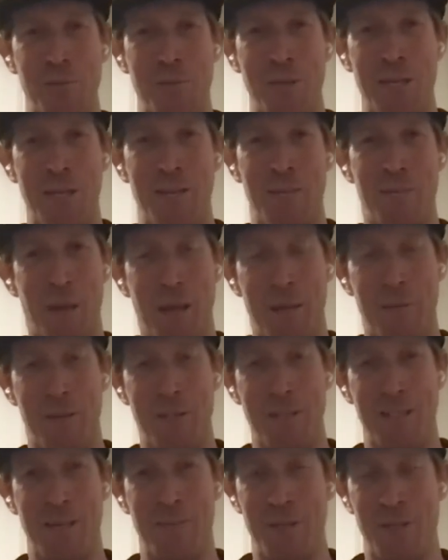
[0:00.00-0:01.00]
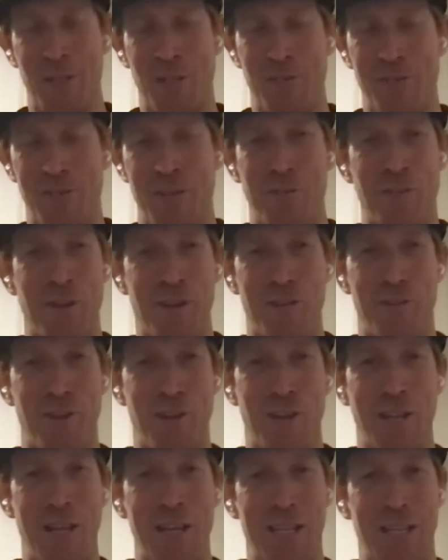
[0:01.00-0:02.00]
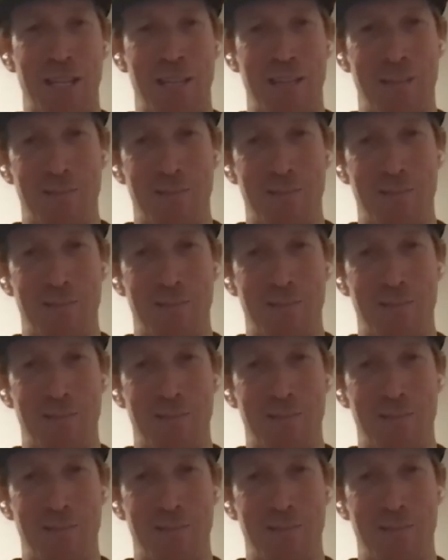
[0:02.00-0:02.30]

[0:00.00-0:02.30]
in me than maybe I've seen in myself. So very, very lucky.